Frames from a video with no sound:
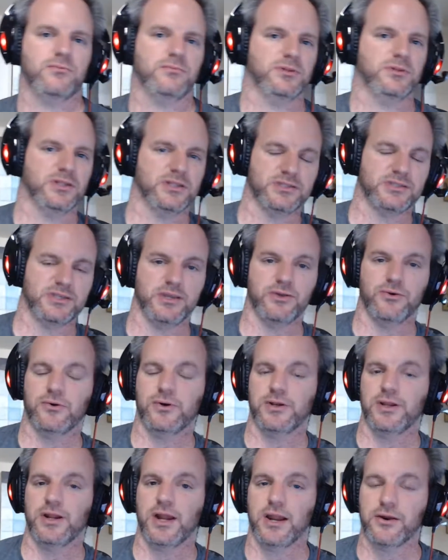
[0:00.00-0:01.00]
Let's say you
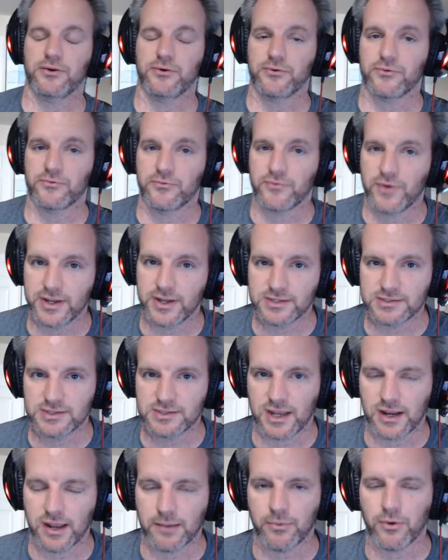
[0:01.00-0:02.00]
already got an array
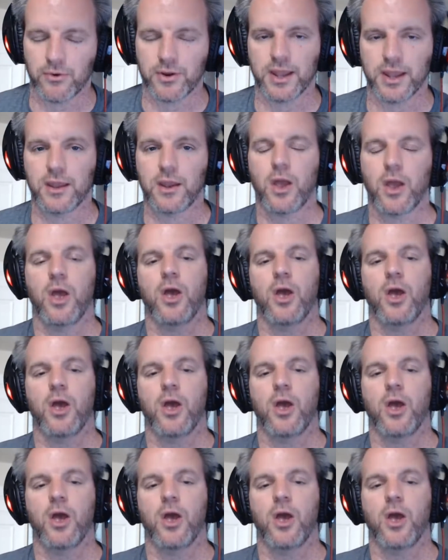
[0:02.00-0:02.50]
set up, okay?